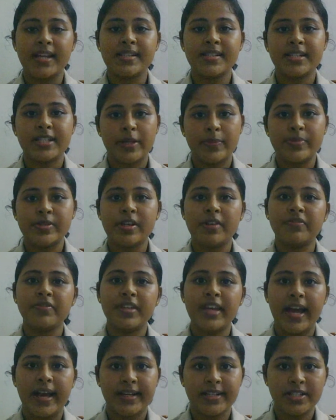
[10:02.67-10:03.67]
and steps
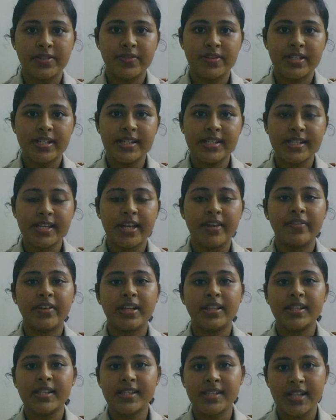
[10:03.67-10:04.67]
of the activities
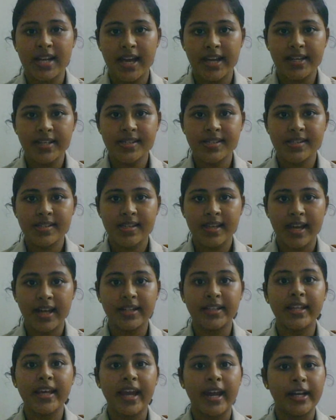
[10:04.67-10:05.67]
given in the slides
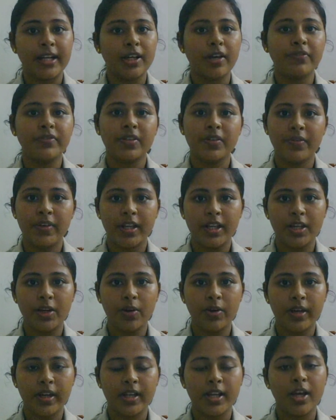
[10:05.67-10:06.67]
at the end of the
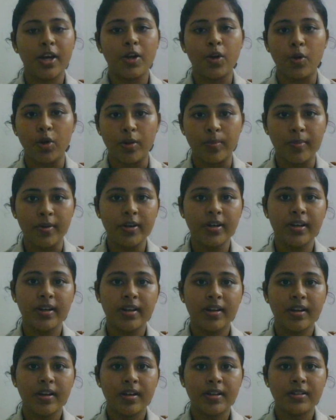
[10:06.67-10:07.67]
video in your
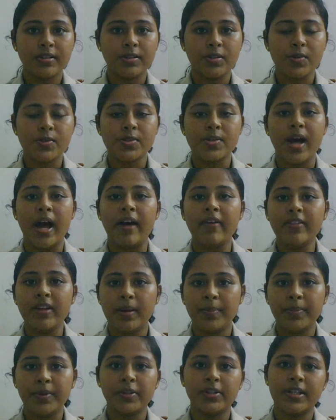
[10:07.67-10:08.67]
notebook. Those who have
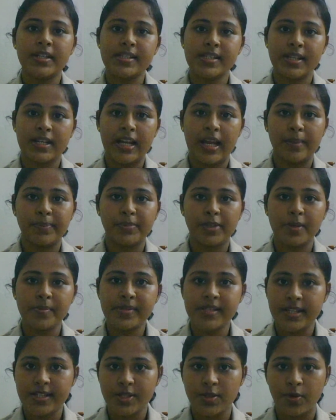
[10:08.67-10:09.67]
computers and
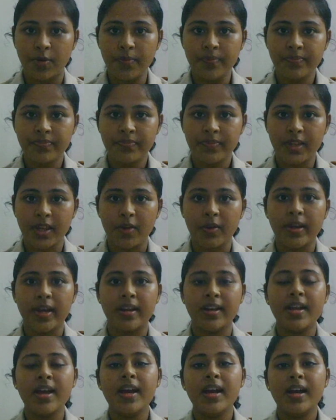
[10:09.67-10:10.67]
laptops at home, you
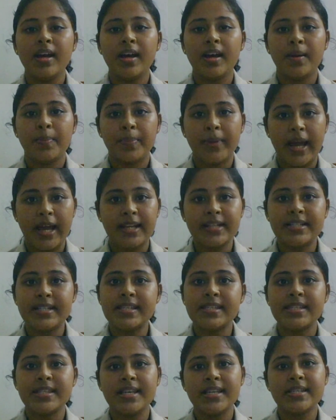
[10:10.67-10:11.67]
can
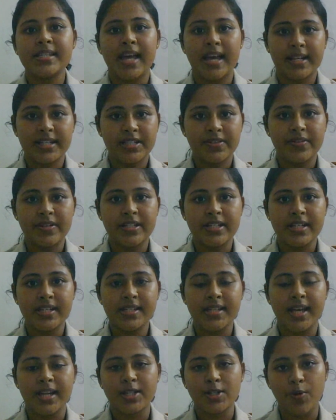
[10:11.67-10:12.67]
practice these
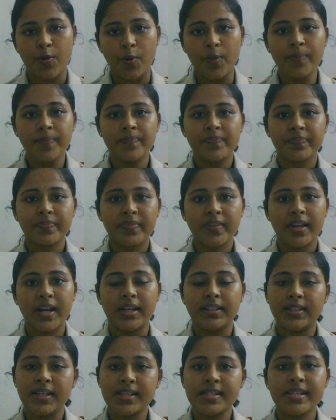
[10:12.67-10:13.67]
activities at home.
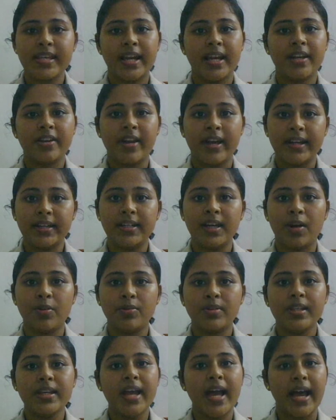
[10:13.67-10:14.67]
Others can write
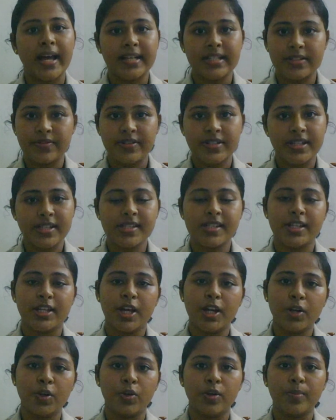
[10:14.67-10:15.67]
down the activities
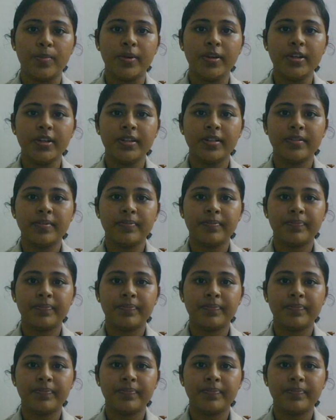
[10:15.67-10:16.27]
in your notebook.